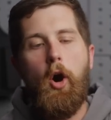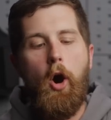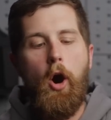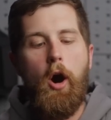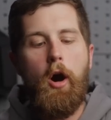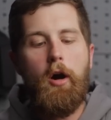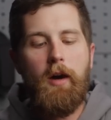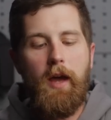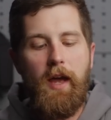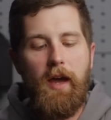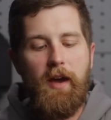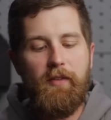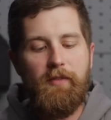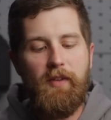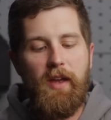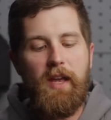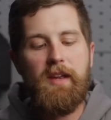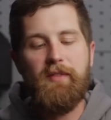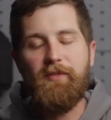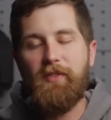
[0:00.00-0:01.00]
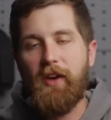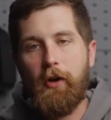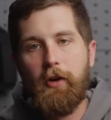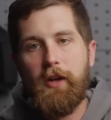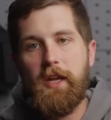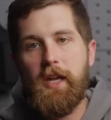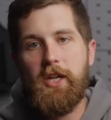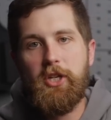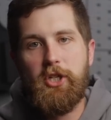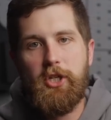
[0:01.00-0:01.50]
all have a
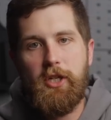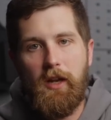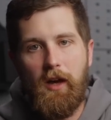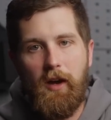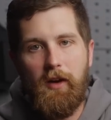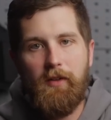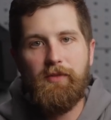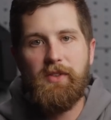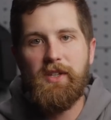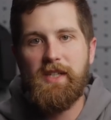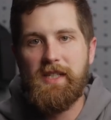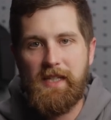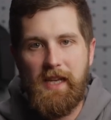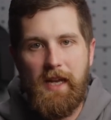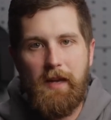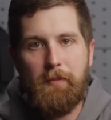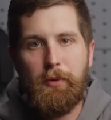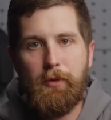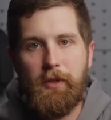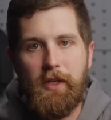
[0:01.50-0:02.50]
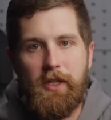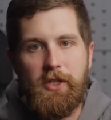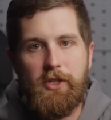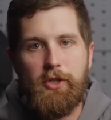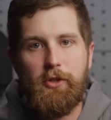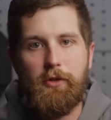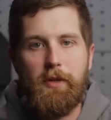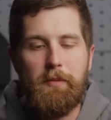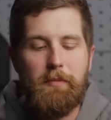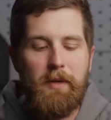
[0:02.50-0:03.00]
variation of the sample
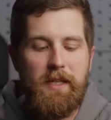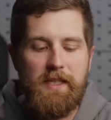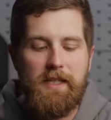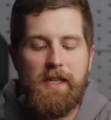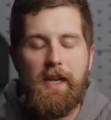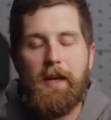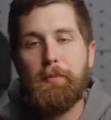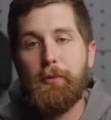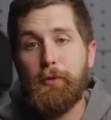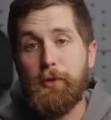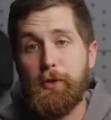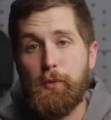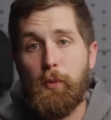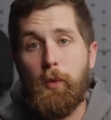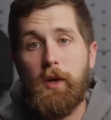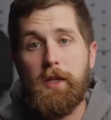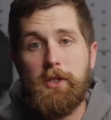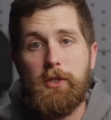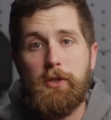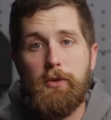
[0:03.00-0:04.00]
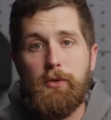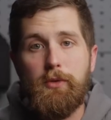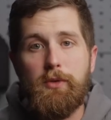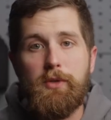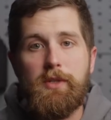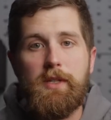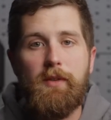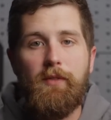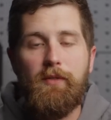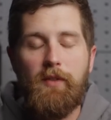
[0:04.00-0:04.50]
history, but sample is what's
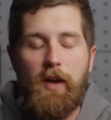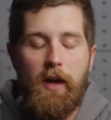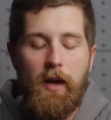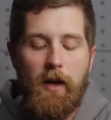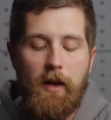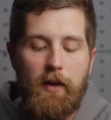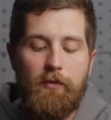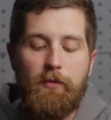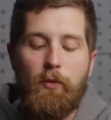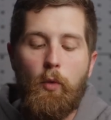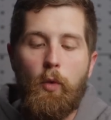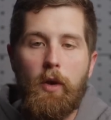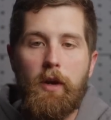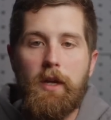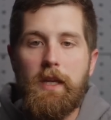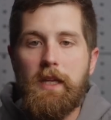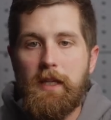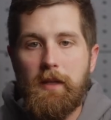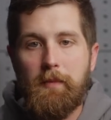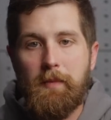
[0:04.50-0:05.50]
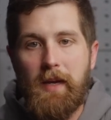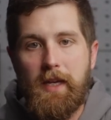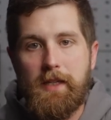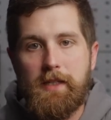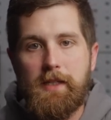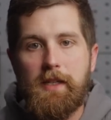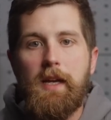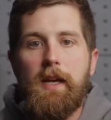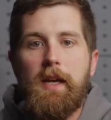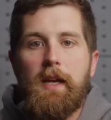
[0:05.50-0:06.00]
used uh, for E M
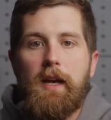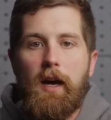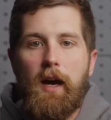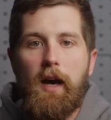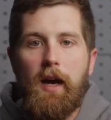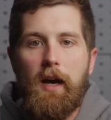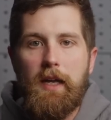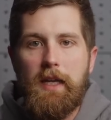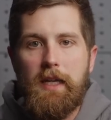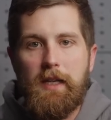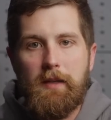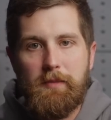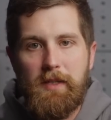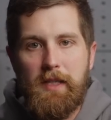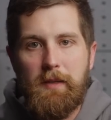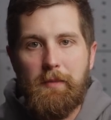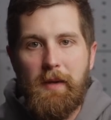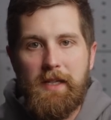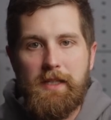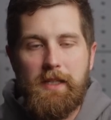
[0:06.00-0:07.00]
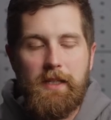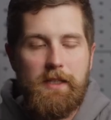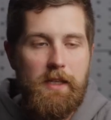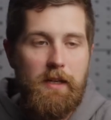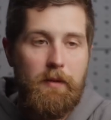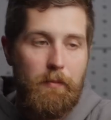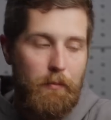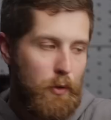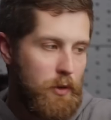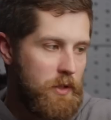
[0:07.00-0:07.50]
S, uh, E M T basics
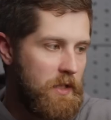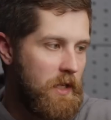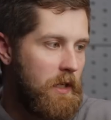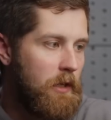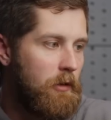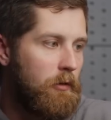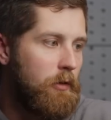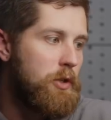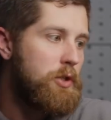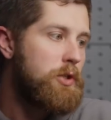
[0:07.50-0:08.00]
in particular.